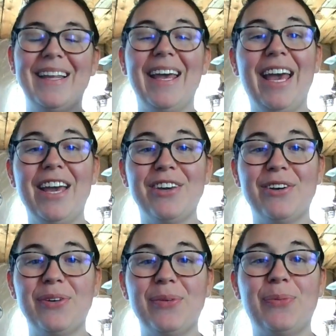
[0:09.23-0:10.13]
Hey
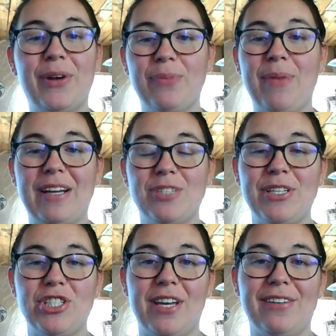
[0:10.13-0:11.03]
y'all, welcome back to my
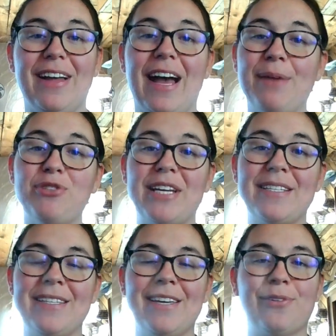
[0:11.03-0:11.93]
channel. I'm
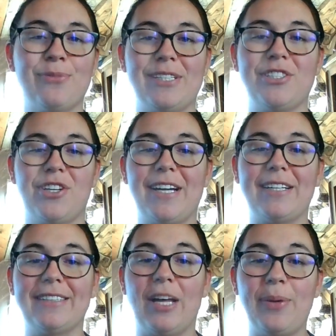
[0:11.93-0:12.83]
JC, a realtor here
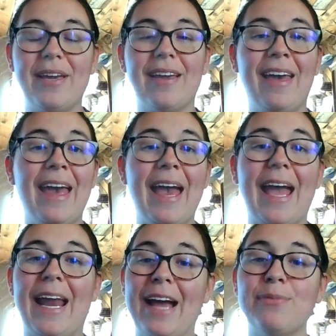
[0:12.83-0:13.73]
in Lubbock,
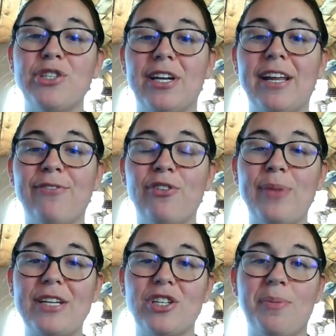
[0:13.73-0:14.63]
and I'm sharing
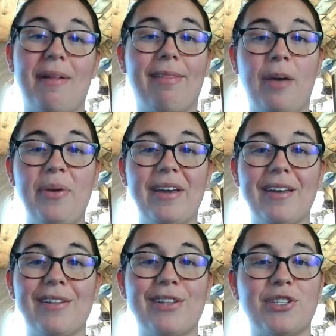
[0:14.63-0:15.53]
information about Lubbock,
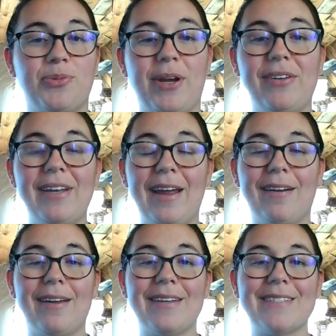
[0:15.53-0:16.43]
the surrounding
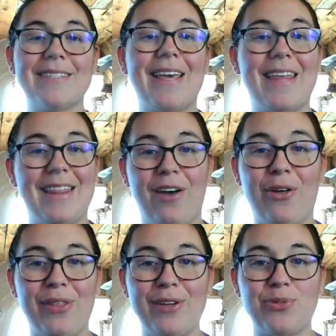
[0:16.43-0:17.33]
areas, and
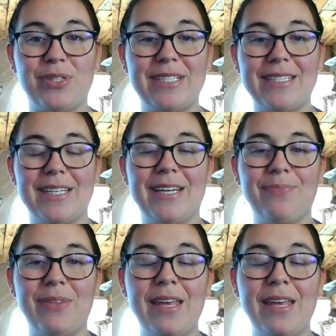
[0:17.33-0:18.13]
all things real estate.